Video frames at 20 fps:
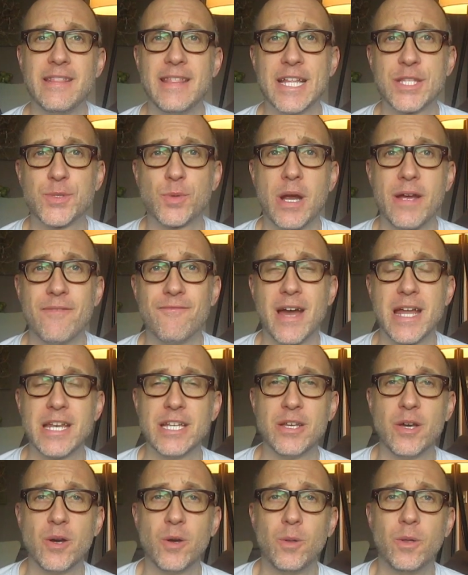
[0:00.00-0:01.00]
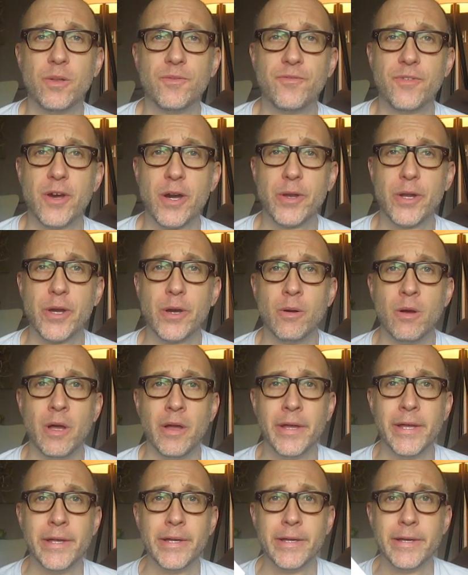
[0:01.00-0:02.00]
That's where I find an old
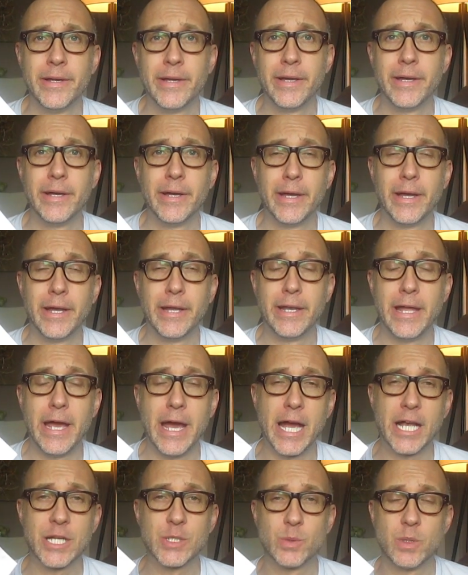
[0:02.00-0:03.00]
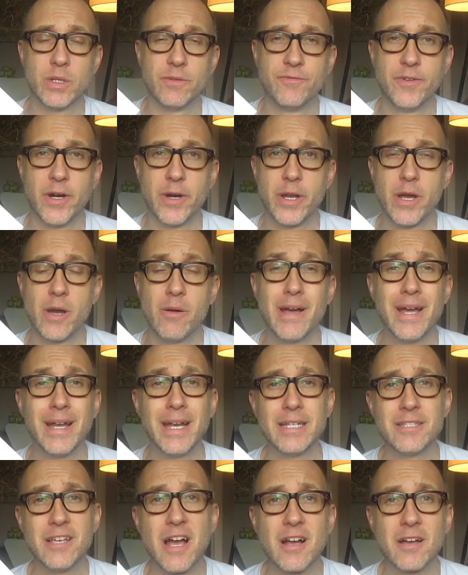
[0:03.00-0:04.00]
photo, an actual photo,
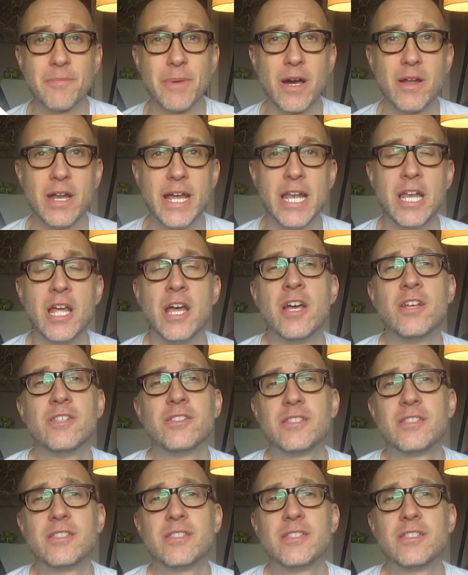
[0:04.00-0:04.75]
and I talk about it.